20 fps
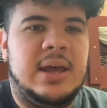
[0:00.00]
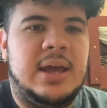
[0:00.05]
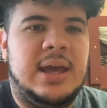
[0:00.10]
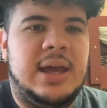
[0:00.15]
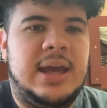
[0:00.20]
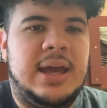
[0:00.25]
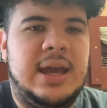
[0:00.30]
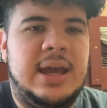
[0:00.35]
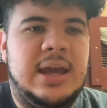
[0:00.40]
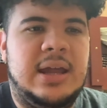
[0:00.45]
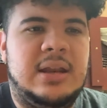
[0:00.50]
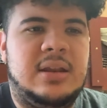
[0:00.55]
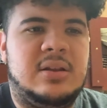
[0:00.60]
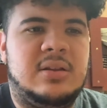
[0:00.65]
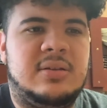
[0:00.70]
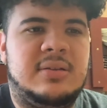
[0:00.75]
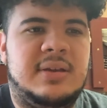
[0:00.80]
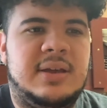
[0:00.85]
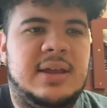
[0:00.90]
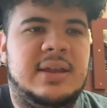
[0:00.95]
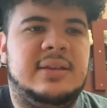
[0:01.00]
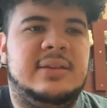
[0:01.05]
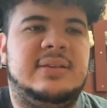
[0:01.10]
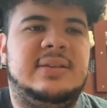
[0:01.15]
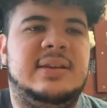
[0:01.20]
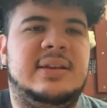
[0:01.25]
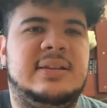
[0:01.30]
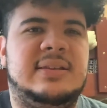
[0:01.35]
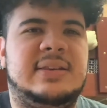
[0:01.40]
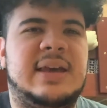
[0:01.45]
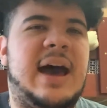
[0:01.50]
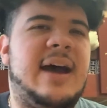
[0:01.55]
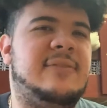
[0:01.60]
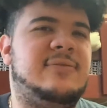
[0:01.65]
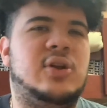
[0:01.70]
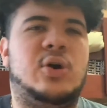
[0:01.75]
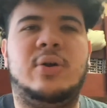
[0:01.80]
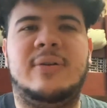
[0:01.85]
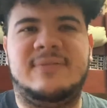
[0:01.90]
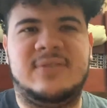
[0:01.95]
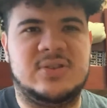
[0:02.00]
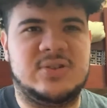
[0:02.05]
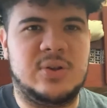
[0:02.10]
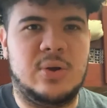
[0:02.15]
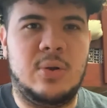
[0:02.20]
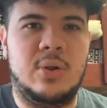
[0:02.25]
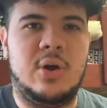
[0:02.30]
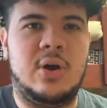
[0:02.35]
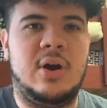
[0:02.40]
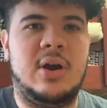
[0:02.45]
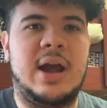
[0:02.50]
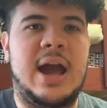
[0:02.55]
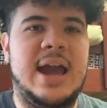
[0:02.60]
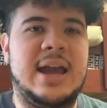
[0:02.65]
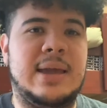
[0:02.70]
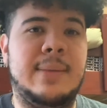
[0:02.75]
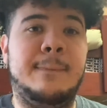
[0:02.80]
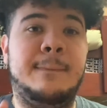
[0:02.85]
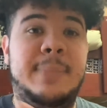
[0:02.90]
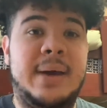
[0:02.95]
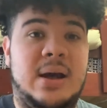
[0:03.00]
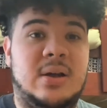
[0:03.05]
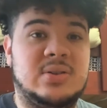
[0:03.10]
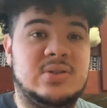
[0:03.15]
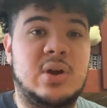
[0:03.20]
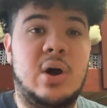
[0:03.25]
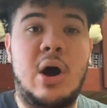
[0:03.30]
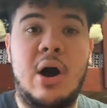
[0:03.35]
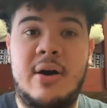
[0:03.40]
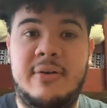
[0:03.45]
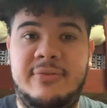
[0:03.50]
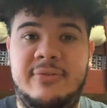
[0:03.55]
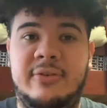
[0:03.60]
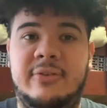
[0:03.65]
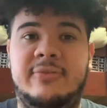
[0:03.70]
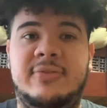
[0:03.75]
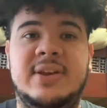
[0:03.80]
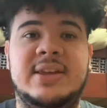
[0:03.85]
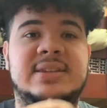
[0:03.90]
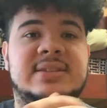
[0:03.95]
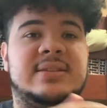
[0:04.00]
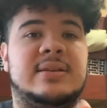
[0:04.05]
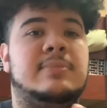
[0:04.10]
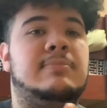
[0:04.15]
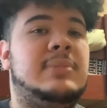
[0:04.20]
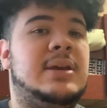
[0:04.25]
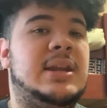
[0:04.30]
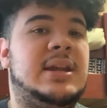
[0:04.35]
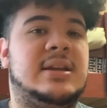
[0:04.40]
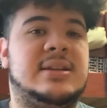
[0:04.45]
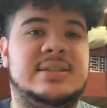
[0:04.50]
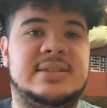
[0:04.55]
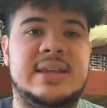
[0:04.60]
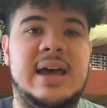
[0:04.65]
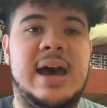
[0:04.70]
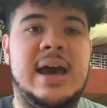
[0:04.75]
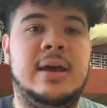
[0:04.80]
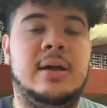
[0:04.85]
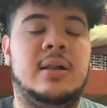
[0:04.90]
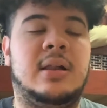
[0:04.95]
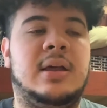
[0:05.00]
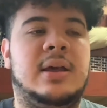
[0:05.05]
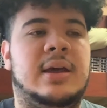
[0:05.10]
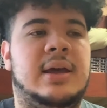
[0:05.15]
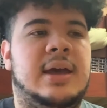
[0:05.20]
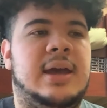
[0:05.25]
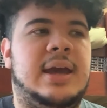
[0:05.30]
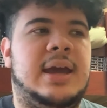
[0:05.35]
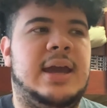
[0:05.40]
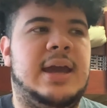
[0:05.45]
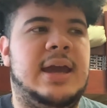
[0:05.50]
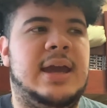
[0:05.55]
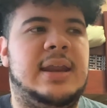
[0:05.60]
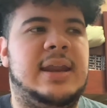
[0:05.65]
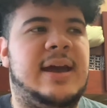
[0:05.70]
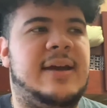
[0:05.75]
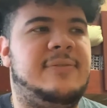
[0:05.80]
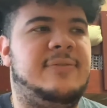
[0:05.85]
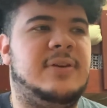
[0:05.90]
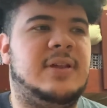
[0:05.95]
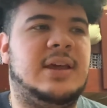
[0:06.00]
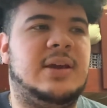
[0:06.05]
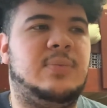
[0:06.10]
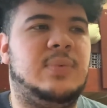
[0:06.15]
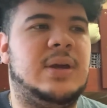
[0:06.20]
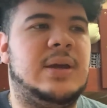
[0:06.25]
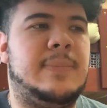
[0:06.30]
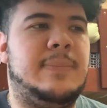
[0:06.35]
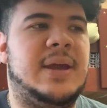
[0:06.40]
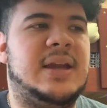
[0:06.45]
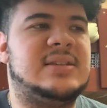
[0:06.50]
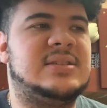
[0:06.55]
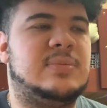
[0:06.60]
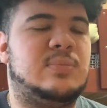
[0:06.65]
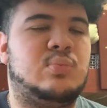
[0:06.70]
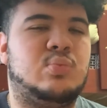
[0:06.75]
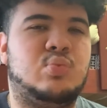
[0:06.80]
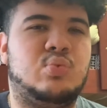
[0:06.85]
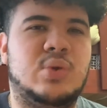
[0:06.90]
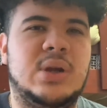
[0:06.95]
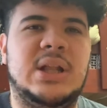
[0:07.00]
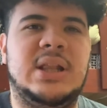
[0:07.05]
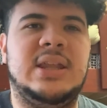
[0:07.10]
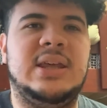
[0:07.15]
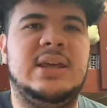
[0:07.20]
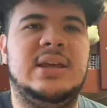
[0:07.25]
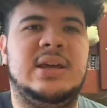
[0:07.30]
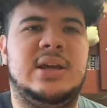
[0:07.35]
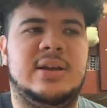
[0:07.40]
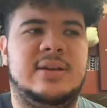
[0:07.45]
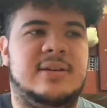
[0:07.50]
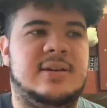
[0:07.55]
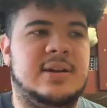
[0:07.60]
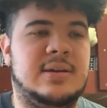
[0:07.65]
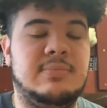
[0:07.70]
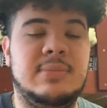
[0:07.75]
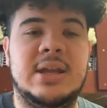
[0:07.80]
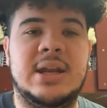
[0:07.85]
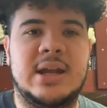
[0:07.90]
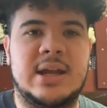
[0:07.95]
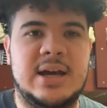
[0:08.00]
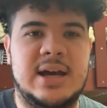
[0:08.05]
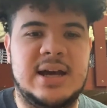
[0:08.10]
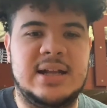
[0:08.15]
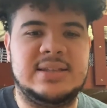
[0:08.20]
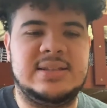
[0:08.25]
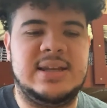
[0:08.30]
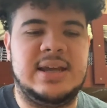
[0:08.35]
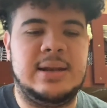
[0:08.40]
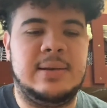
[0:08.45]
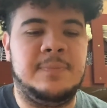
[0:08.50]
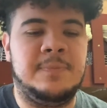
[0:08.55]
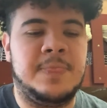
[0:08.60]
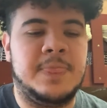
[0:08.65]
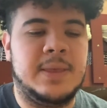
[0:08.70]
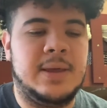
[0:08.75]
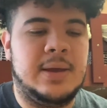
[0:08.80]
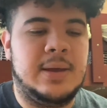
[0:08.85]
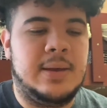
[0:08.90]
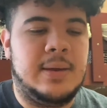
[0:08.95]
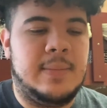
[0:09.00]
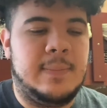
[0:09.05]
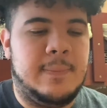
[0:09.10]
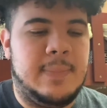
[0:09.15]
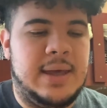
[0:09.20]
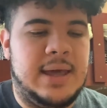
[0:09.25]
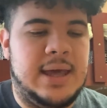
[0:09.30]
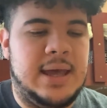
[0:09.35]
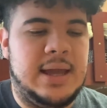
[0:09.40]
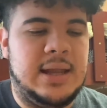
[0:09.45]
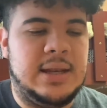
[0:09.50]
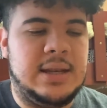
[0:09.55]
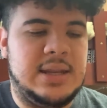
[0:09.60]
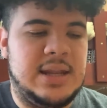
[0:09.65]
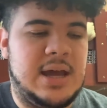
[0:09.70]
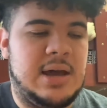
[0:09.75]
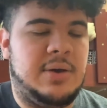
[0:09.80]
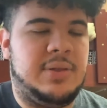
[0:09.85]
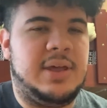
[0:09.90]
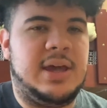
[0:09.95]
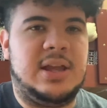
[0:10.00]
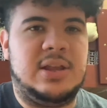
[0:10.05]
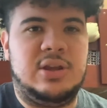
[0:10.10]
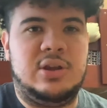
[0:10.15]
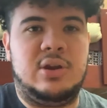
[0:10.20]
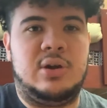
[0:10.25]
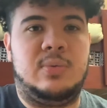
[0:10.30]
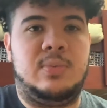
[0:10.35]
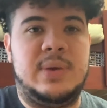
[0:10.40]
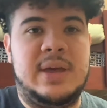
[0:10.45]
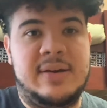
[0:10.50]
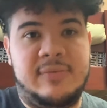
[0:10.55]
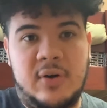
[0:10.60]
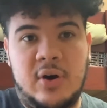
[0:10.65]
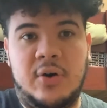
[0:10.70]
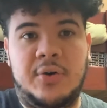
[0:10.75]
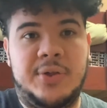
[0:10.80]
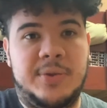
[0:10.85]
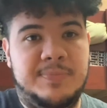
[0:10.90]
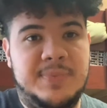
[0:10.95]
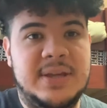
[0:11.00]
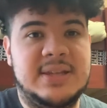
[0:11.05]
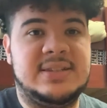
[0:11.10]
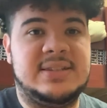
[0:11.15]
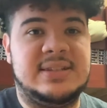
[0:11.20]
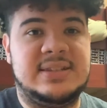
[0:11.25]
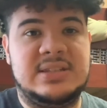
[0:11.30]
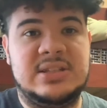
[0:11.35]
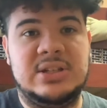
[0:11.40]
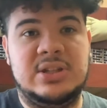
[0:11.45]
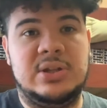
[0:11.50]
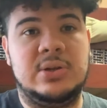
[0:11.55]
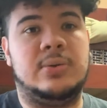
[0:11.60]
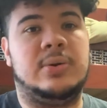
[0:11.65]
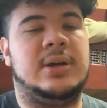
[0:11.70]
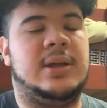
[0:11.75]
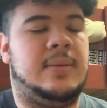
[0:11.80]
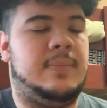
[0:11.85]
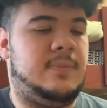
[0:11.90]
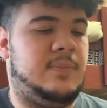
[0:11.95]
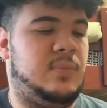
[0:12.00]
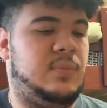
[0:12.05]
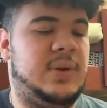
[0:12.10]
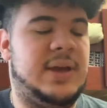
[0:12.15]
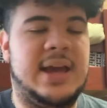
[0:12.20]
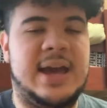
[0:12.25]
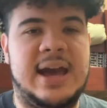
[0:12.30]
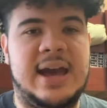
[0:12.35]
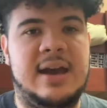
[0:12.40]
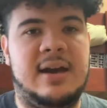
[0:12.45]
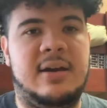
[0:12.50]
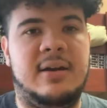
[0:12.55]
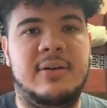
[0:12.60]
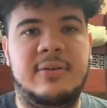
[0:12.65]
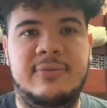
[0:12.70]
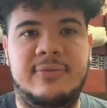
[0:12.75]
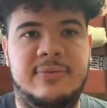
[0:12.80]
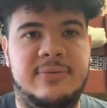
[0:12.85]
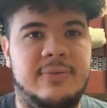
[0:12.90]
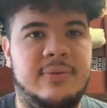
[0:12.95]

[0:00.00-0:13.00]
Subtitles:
and since I've known him for so long, I can bounce off of his comedic style. And I feel like we can make some really comedic content. And now that, you know, we have all the pieces to do it, we have